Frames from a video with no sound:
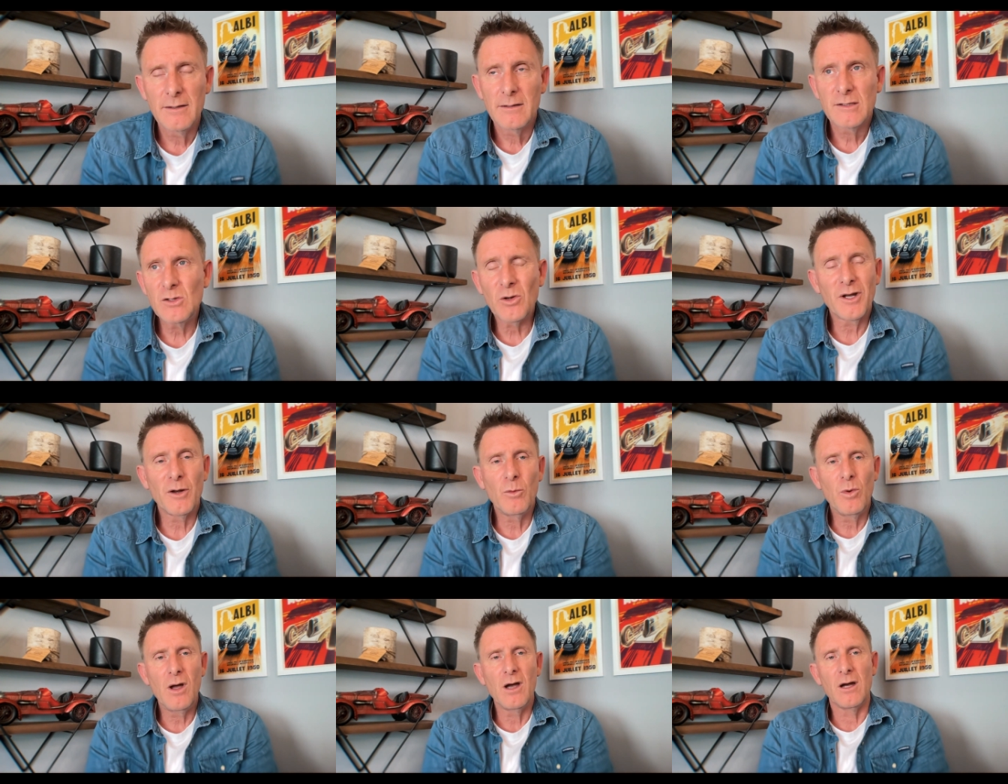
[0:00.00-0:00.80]
It's not going
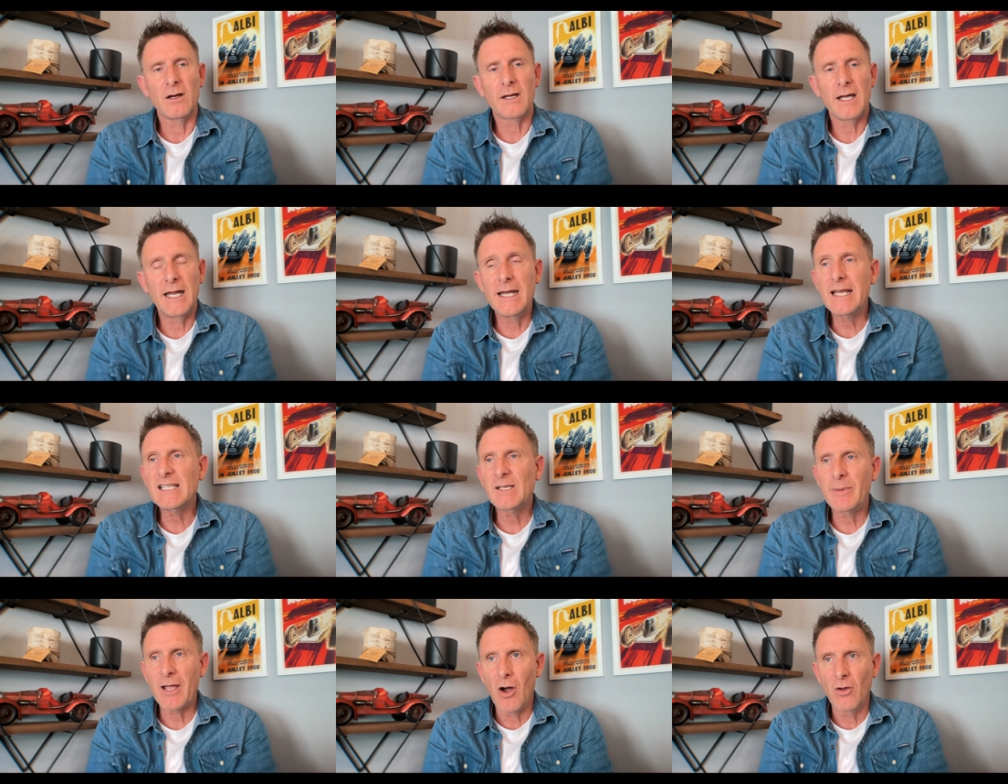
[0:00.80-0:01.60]
to work. It needs
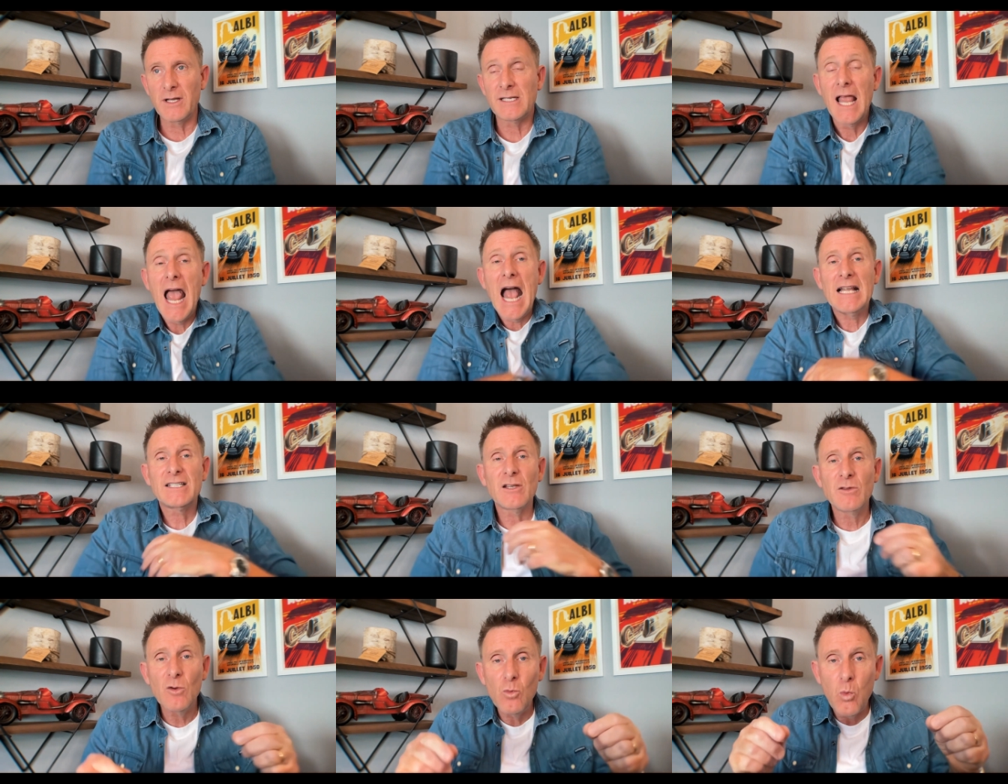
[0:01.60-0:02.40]
to be honest. And
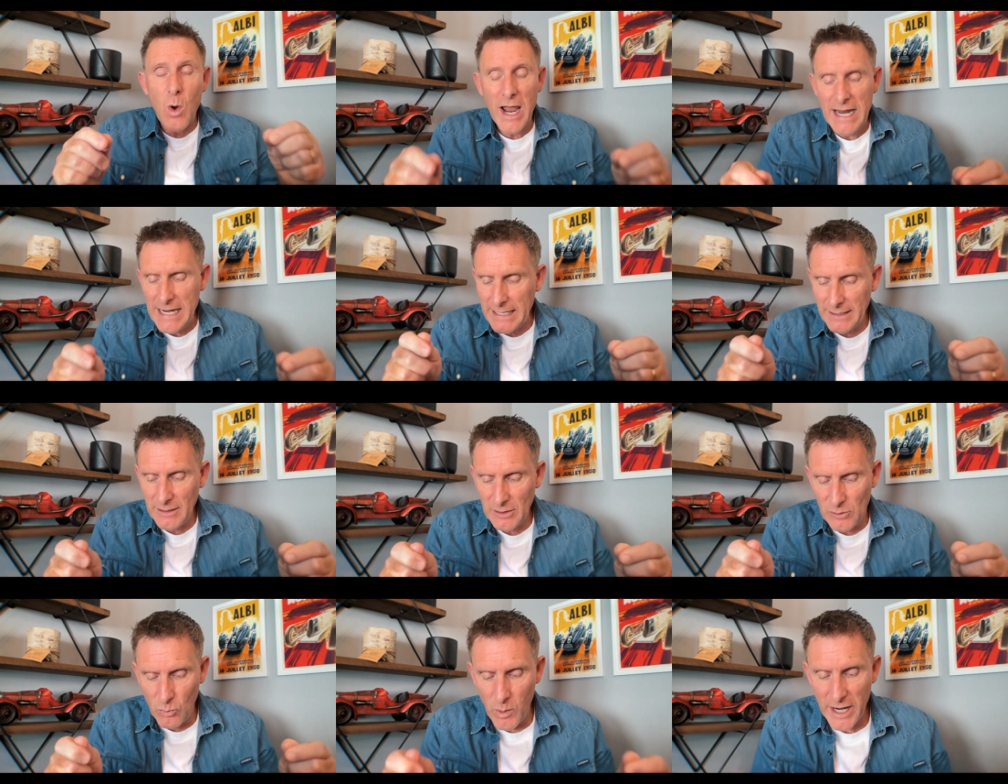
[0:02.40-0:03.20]
so the way,
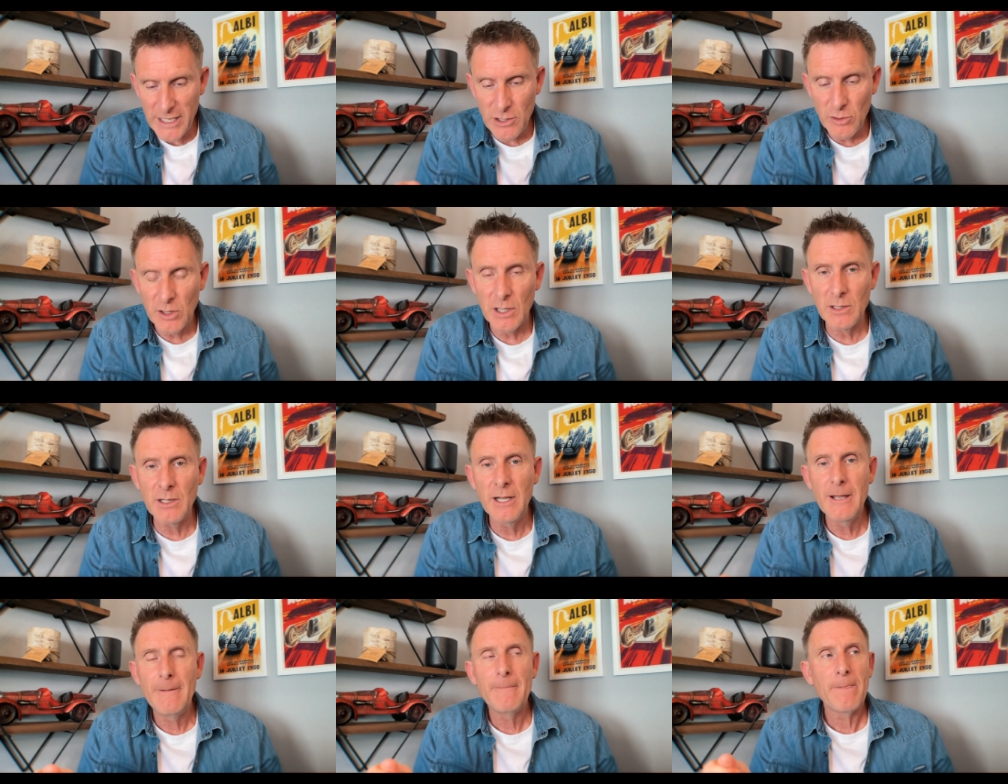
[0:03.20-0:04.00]
the way you can